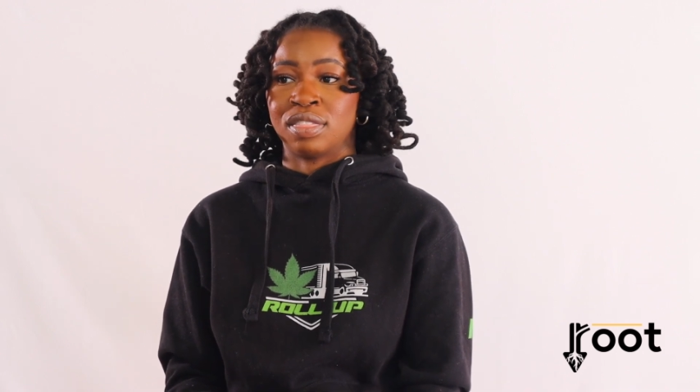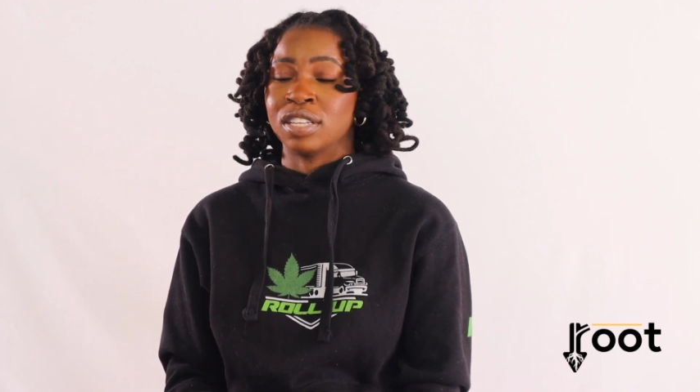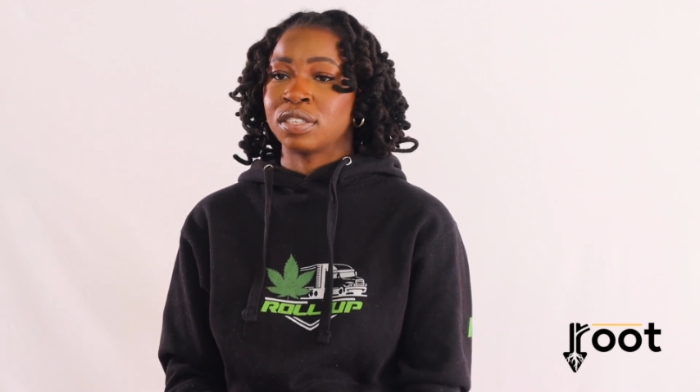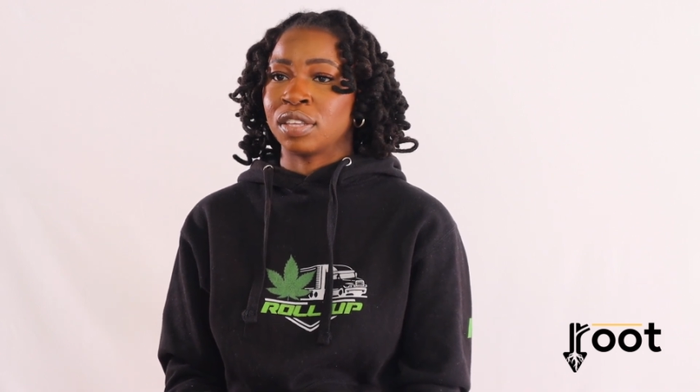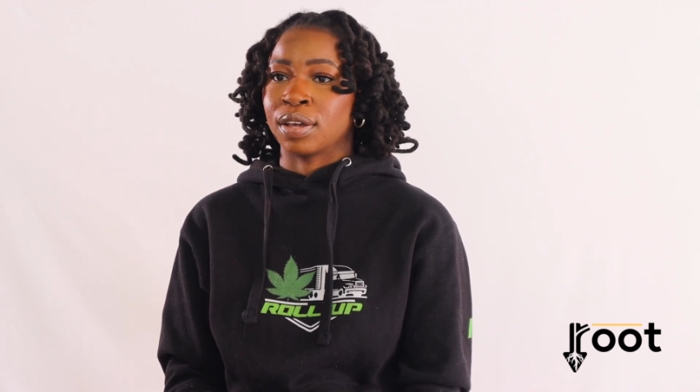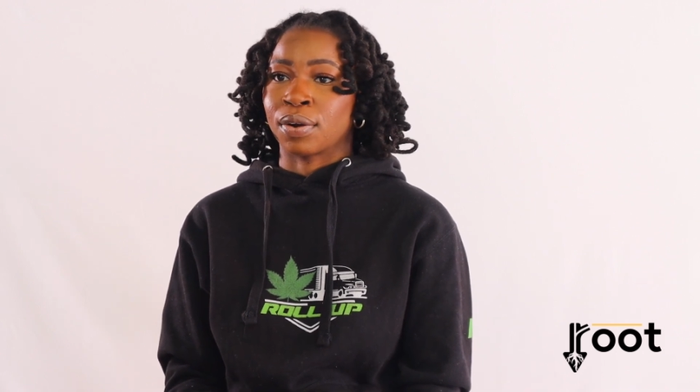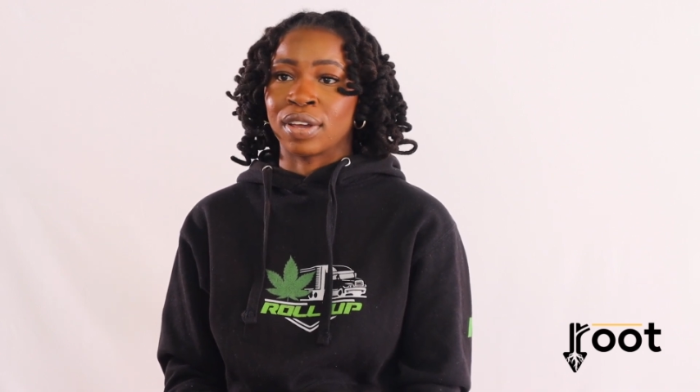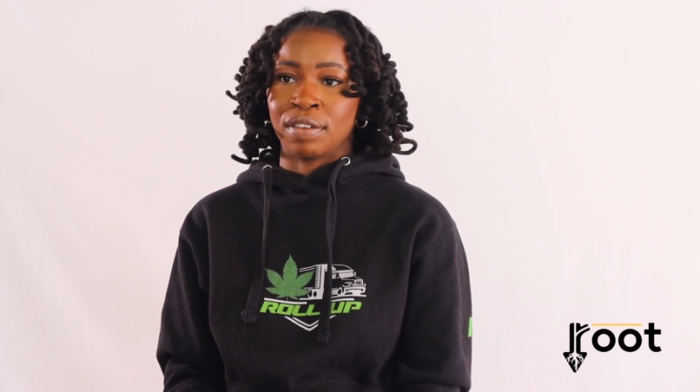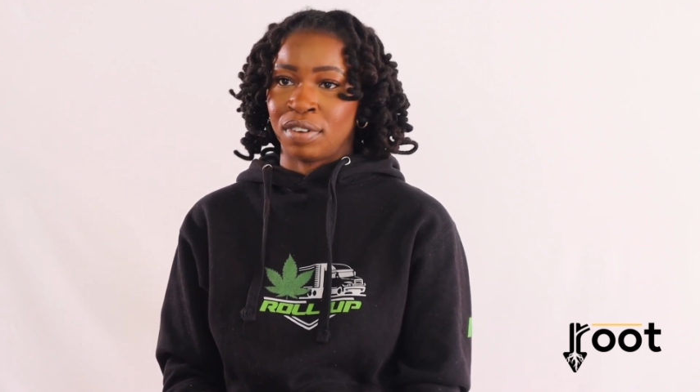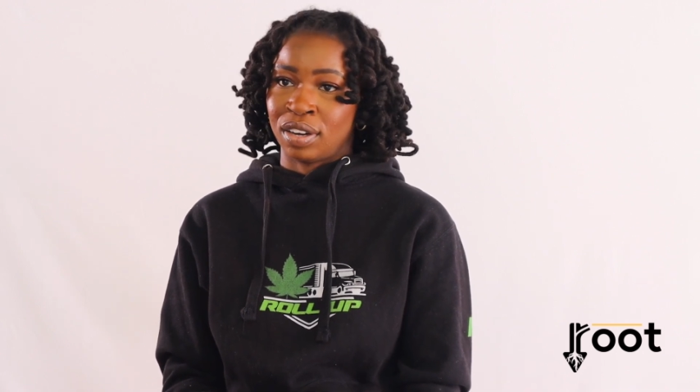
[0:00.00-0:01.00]
this year or
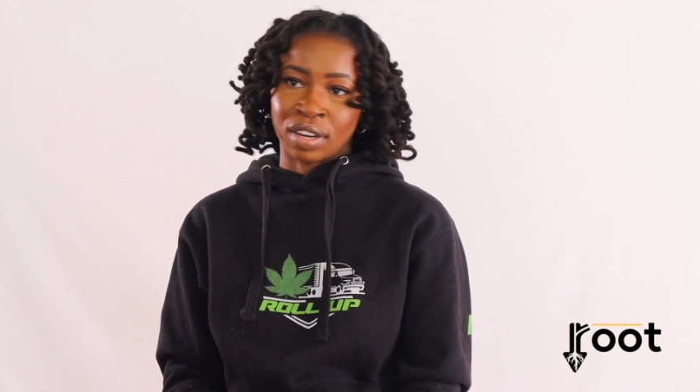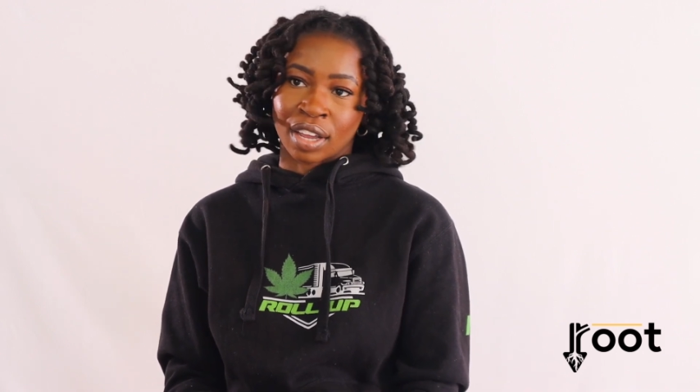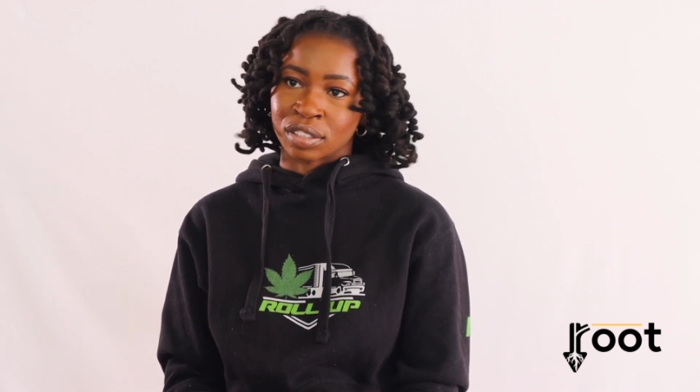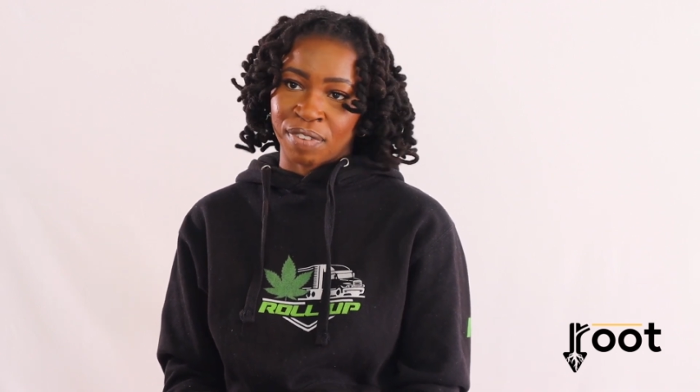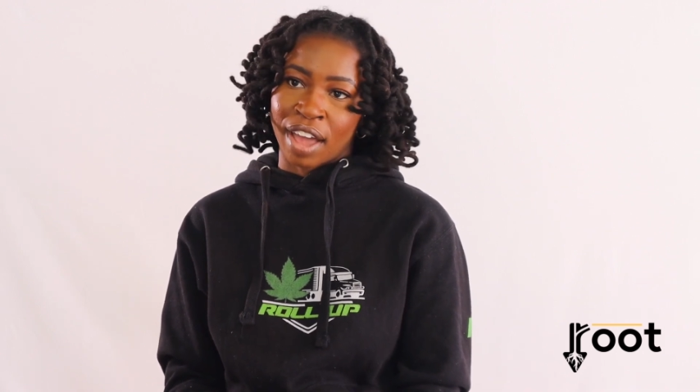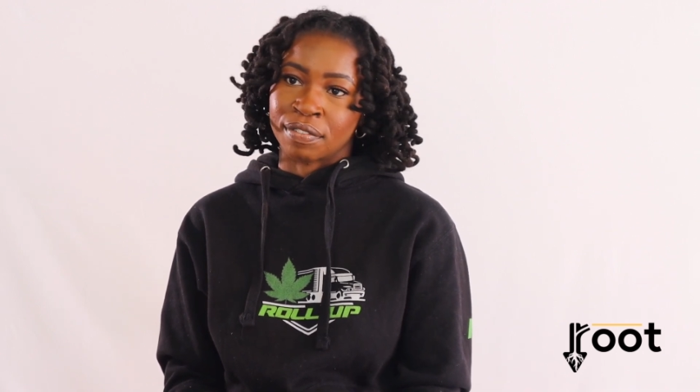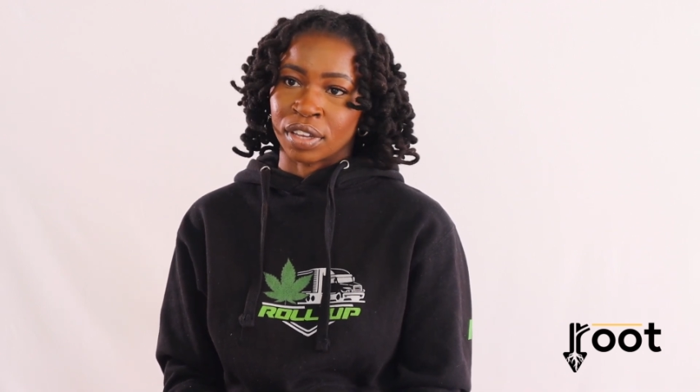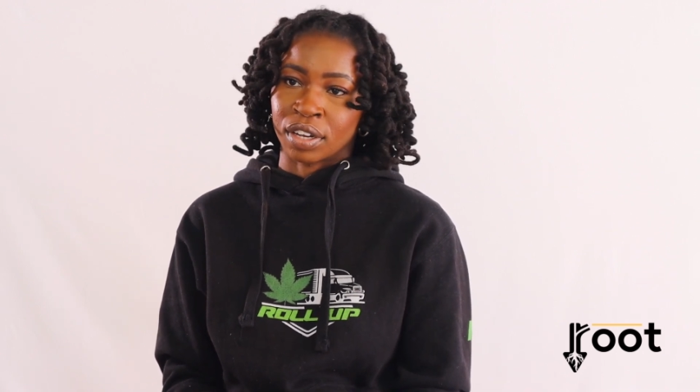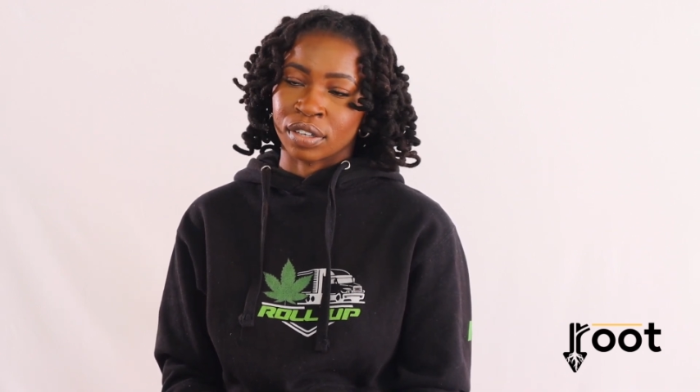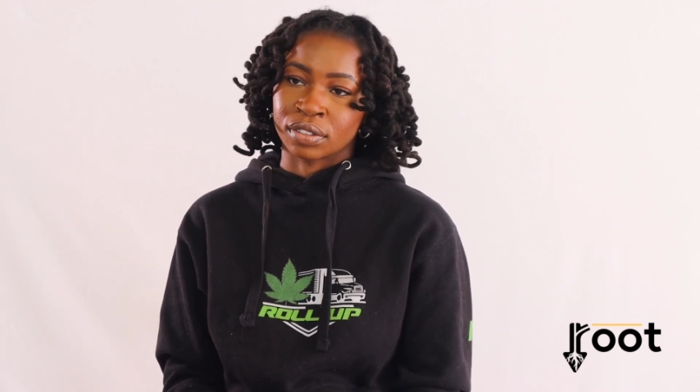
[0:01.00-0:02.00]
even in the next 5
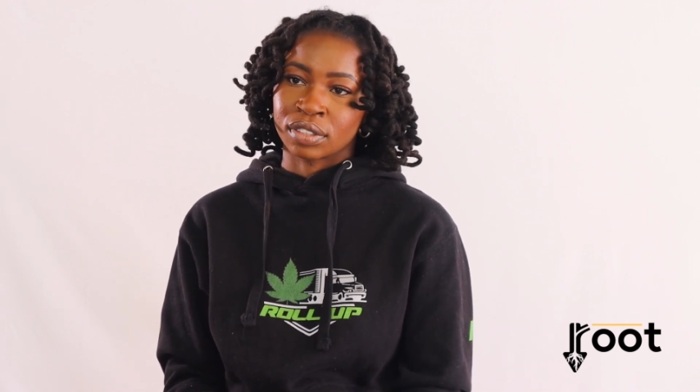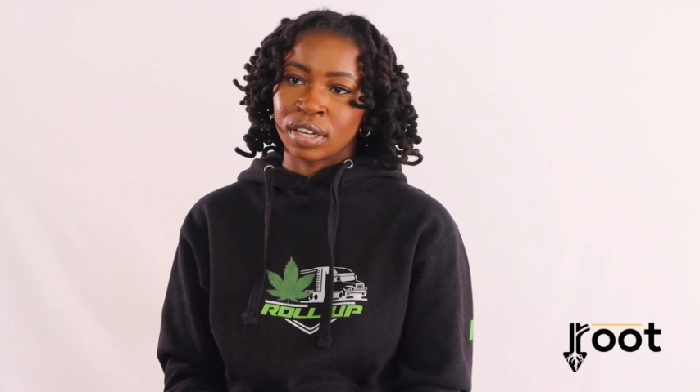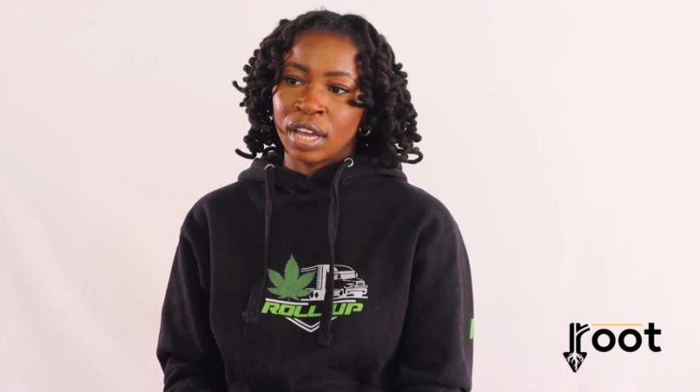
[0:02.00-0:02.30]
years.